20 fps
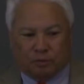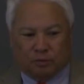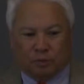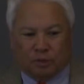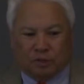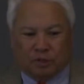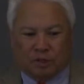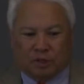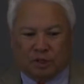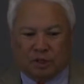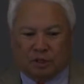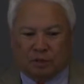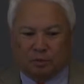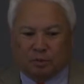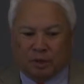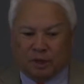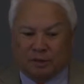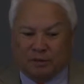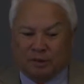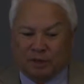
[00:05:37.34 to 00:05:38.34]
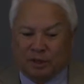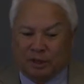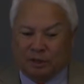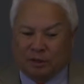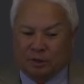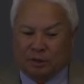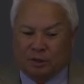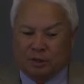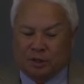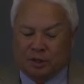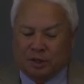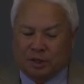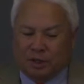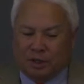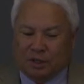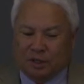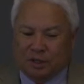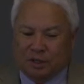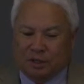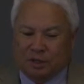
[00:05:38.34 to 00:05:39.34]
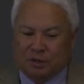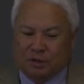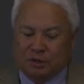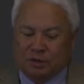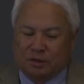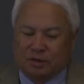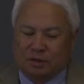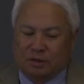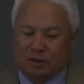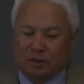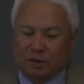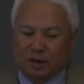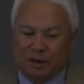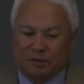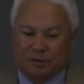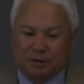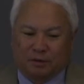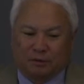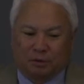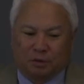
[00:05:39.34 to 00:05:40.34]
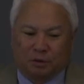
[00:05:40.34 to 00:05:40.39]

Once again, private landowners are the key. Here's a, in graphic